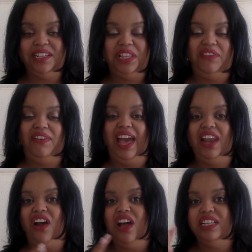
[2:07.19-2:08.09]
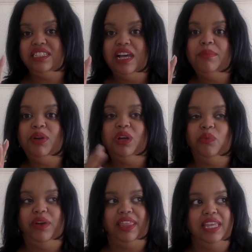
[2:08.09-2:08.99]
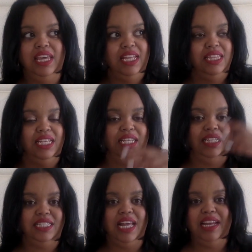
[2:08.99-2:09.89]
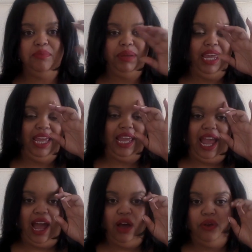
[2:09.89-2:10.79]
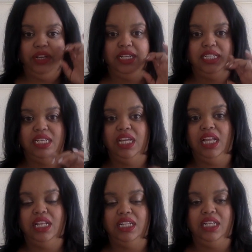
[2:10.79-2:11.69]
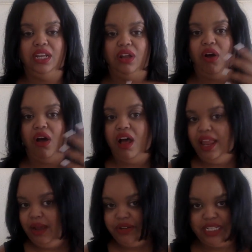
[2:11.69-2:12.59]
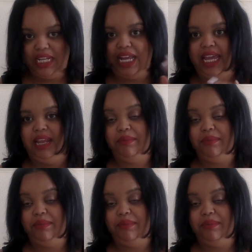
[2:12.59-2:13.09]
So they've had all summer with the sun being out until, all hours of the night.